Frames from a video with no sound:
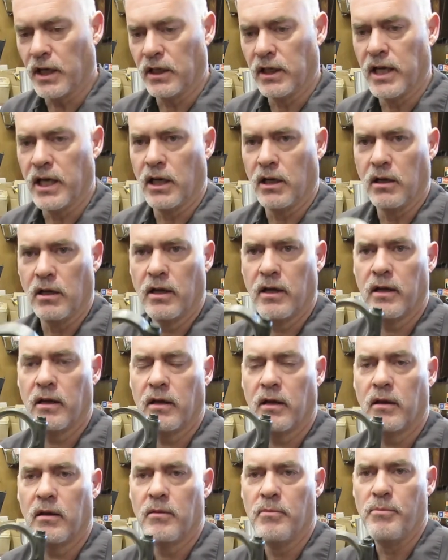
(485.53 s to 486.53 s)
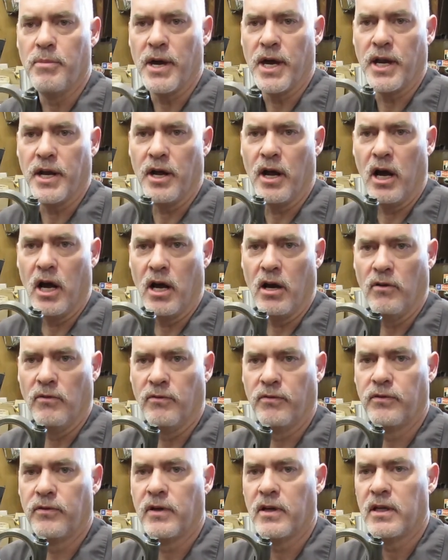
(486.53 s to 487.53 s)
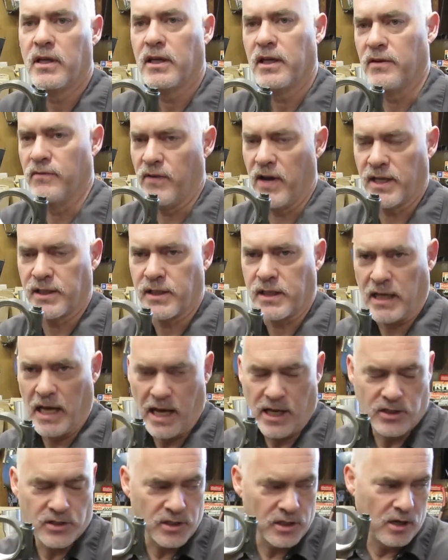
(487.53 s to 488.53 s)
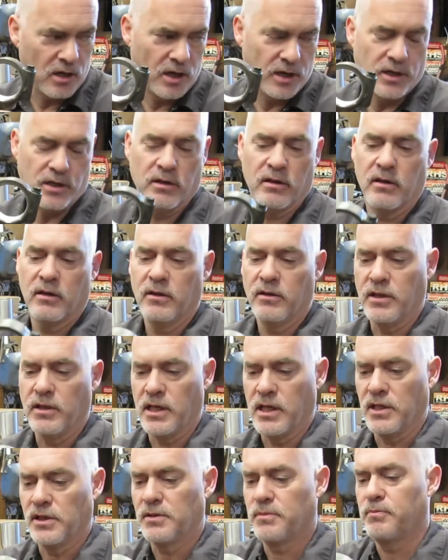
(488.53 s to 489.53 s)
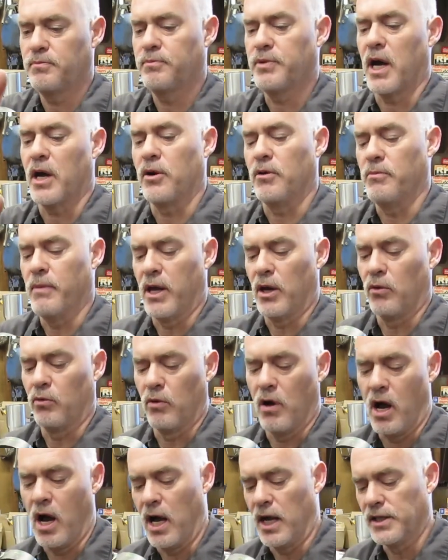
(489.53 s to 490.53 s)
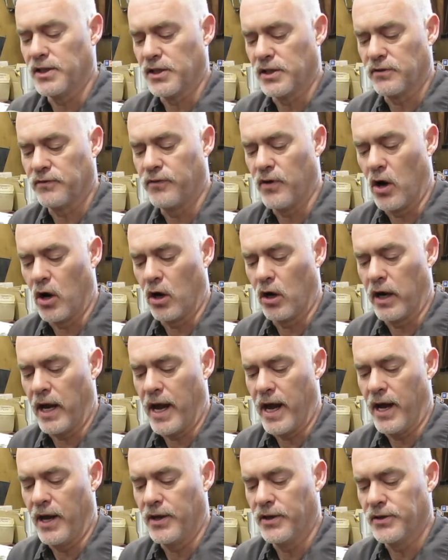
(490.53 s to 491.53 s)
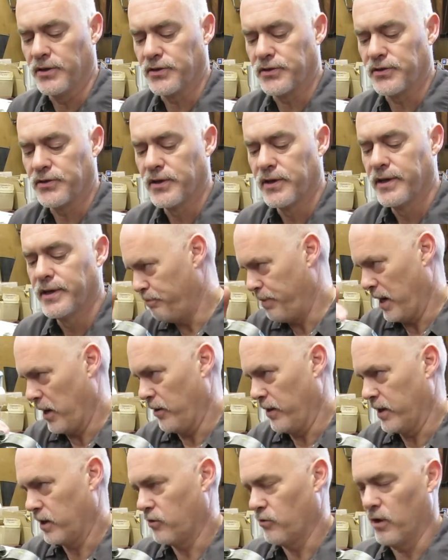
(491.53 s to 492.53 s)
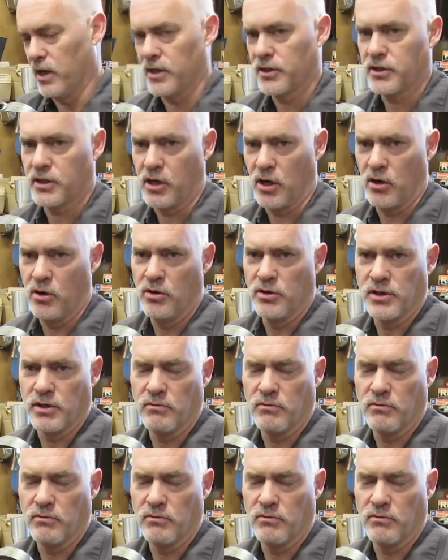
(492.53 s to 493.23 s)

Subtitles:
a little bit of investigation on these powdered metal rods as far as bearing crush goes,